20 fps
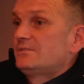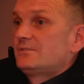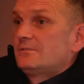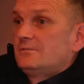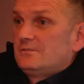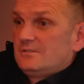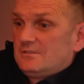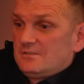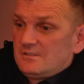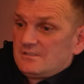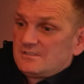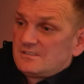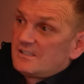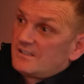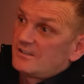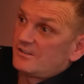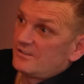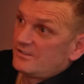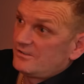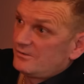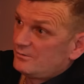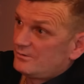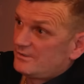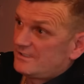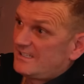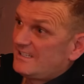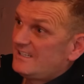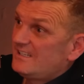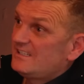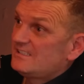So I said, I do
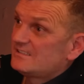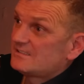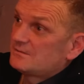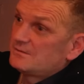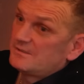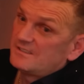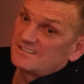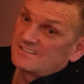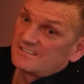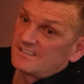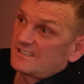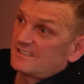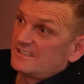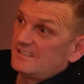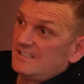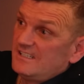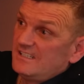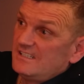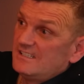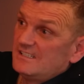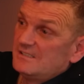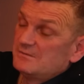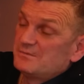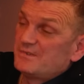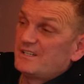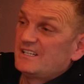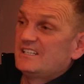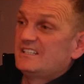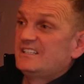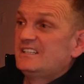it the easy way, stick a needle in
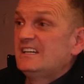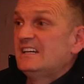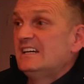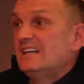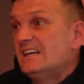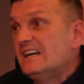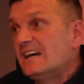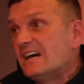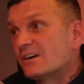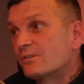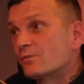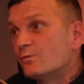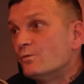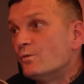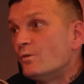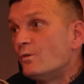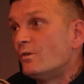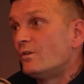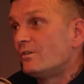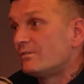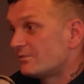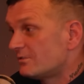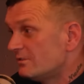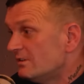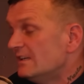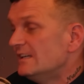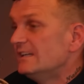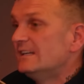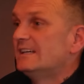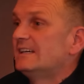my hand and go over
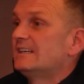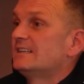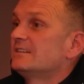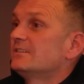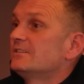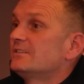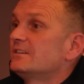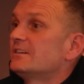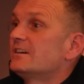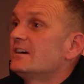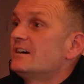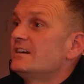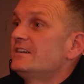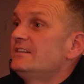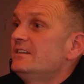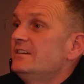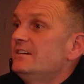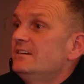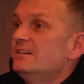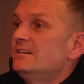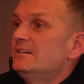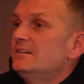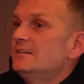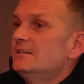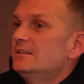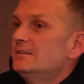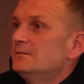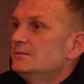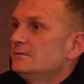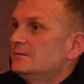and I'm gone.
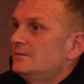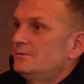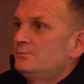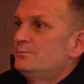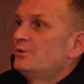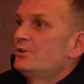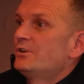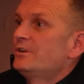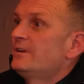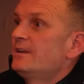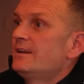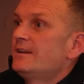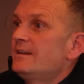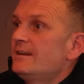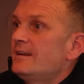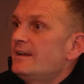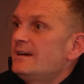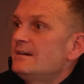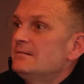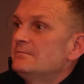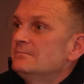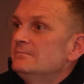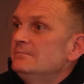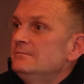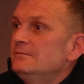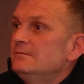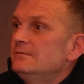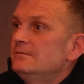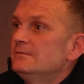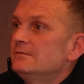But it didn't happen.
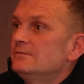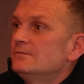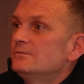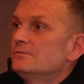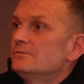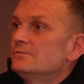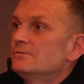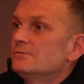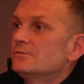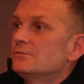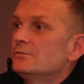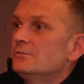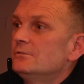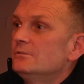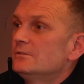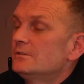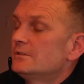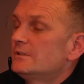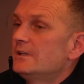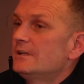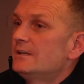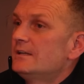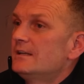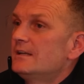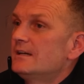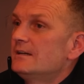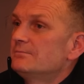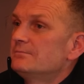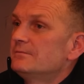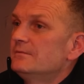You know, it didn't
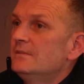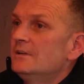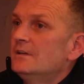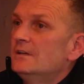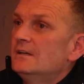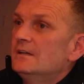happen.